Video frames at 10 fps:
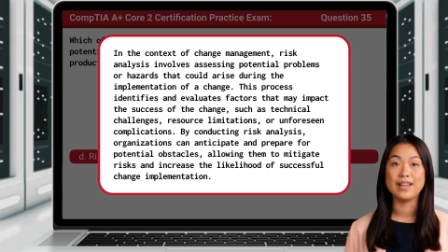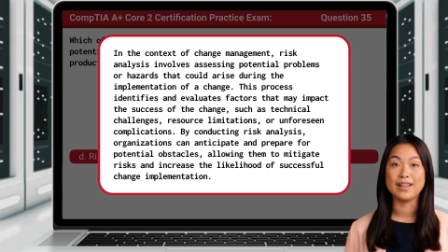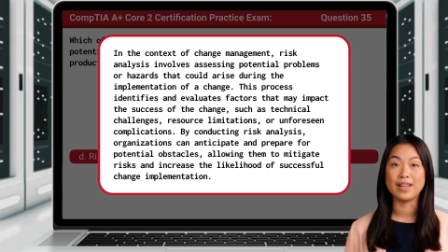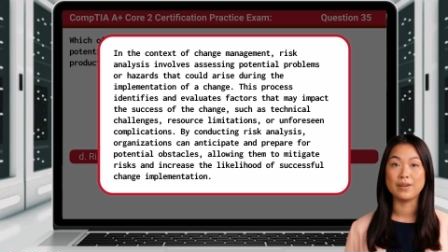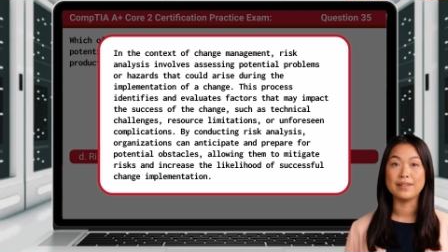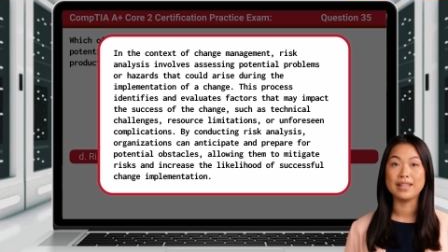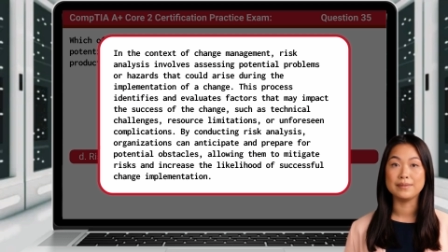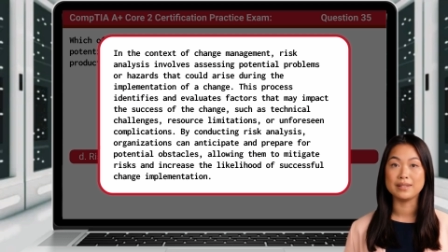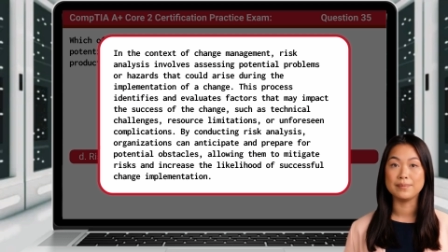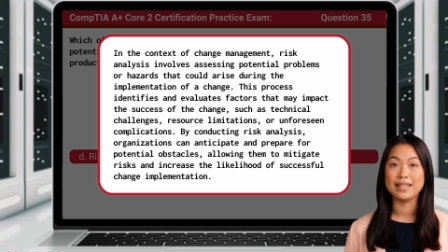allowing
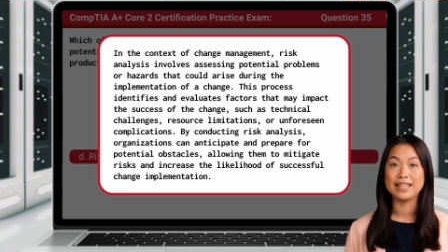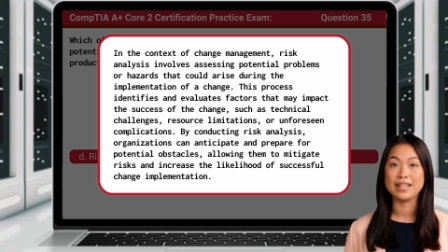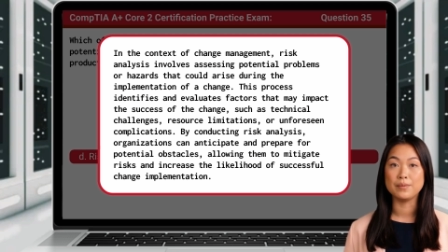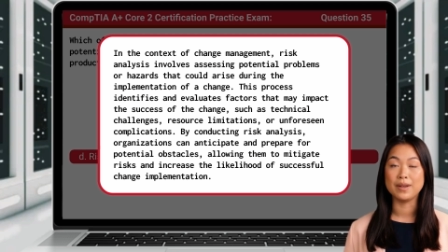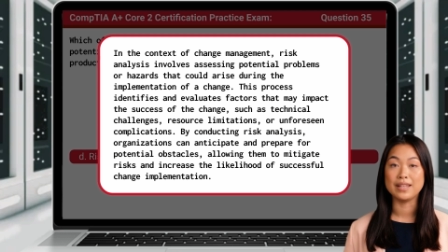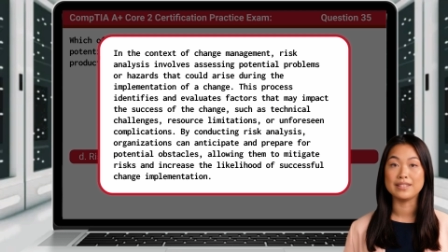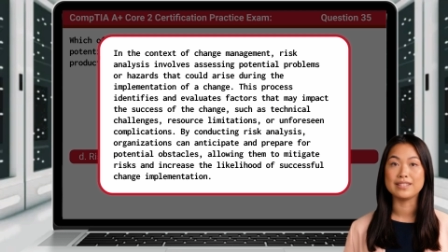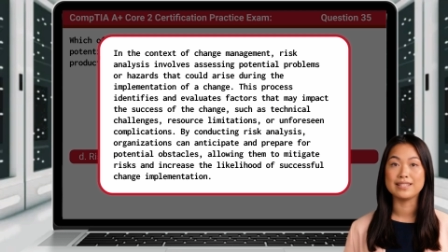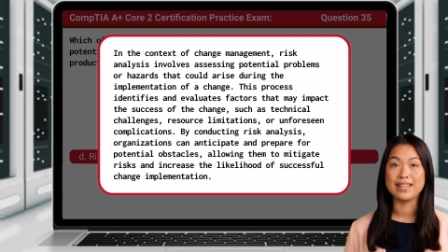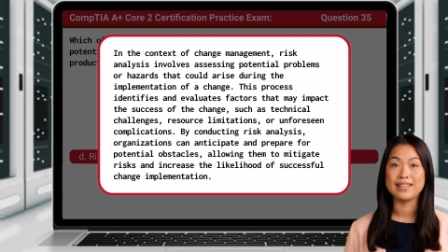them to mitigate
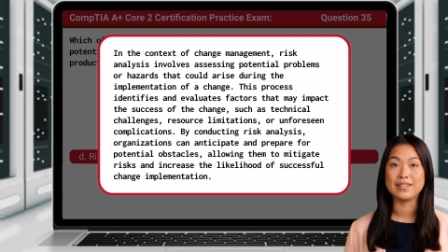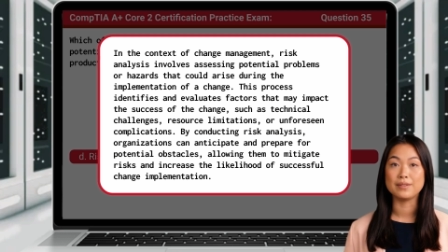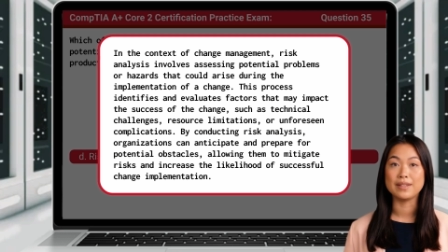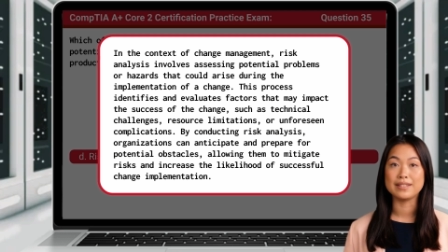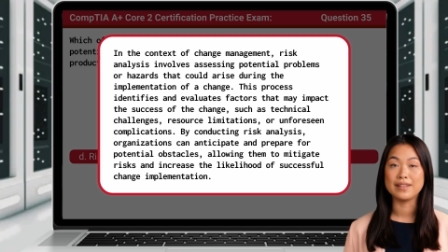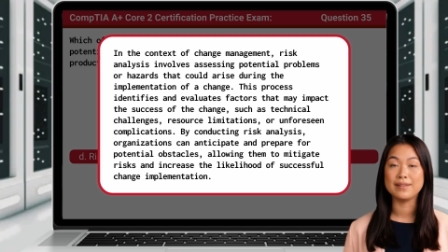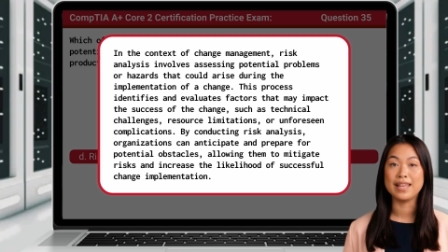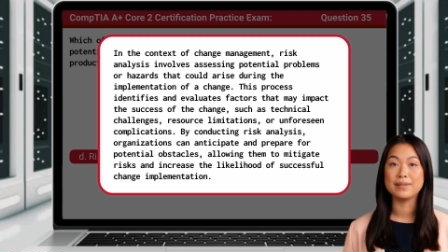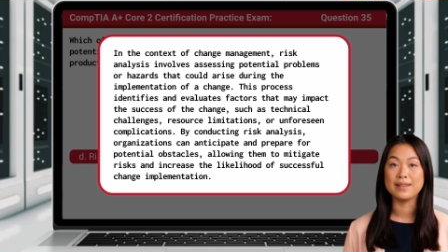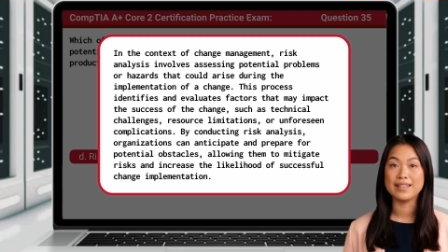risks and increase the
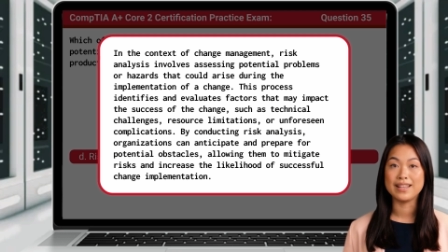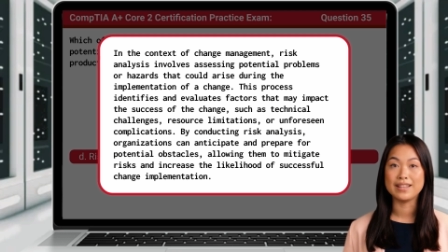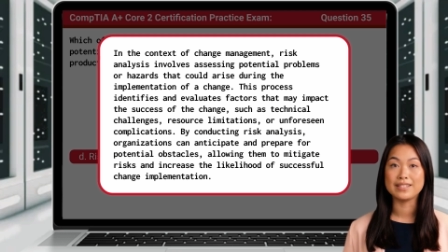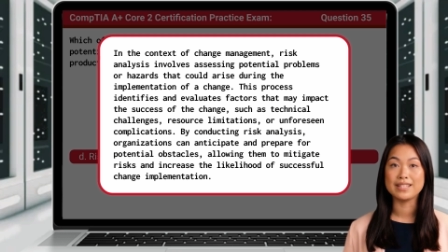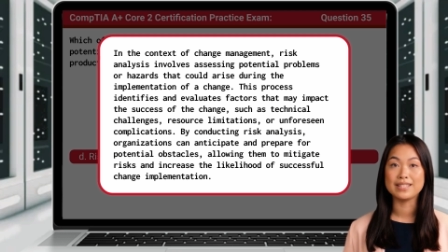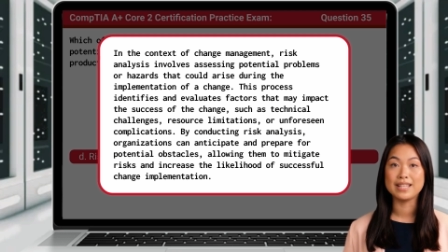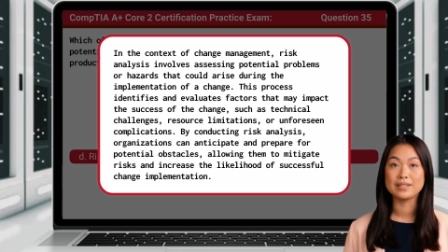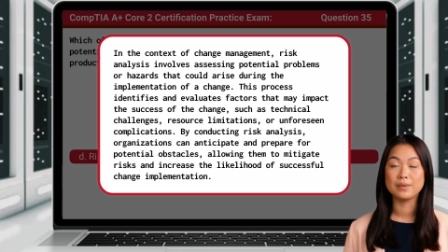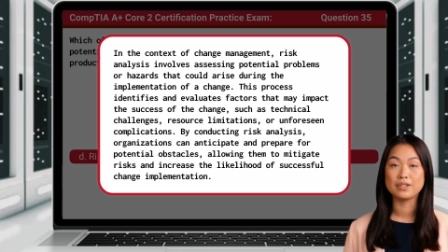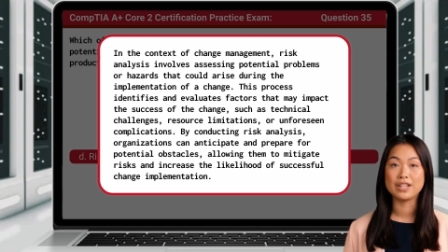likelihood of
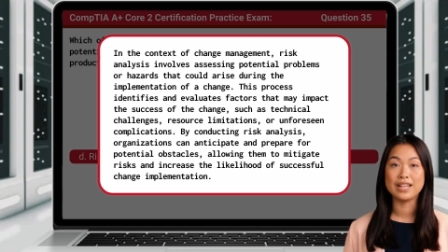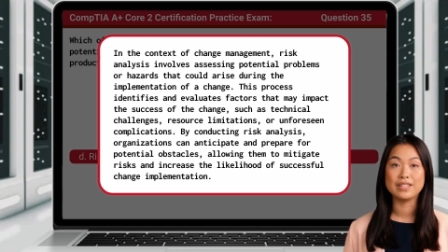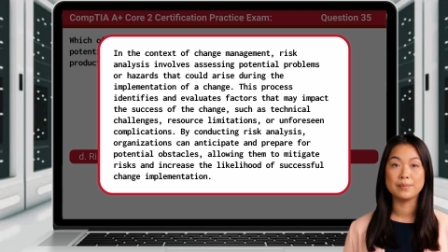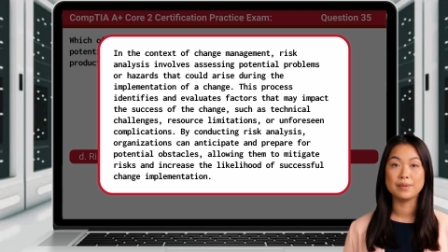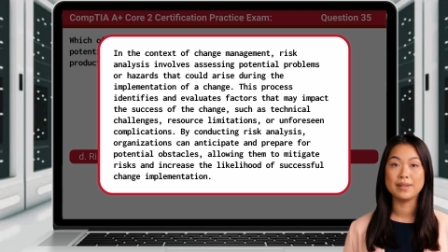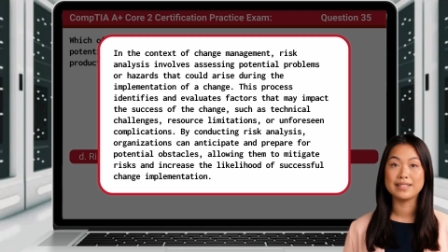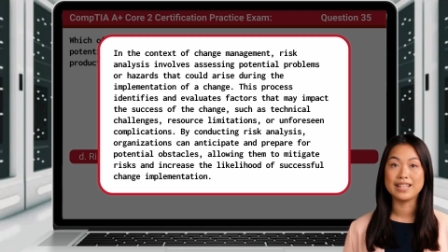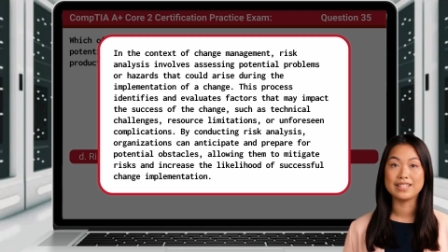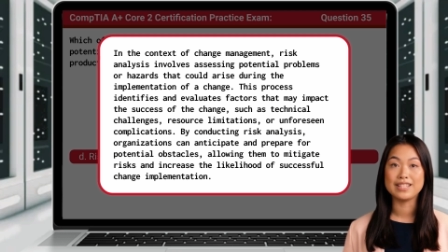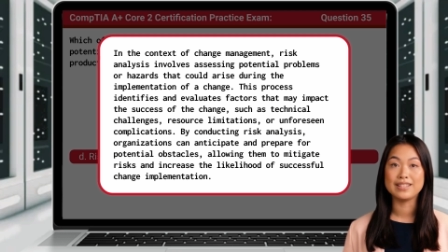successful change
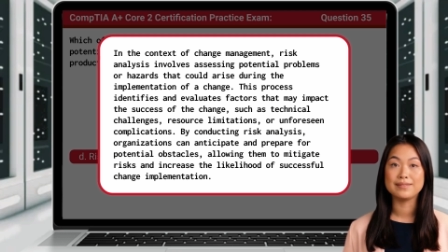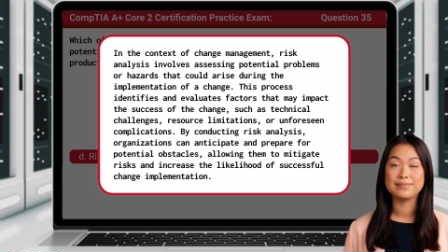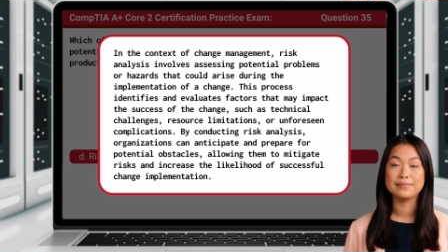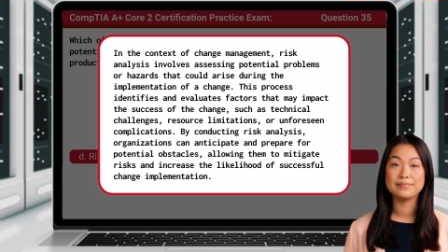implementation.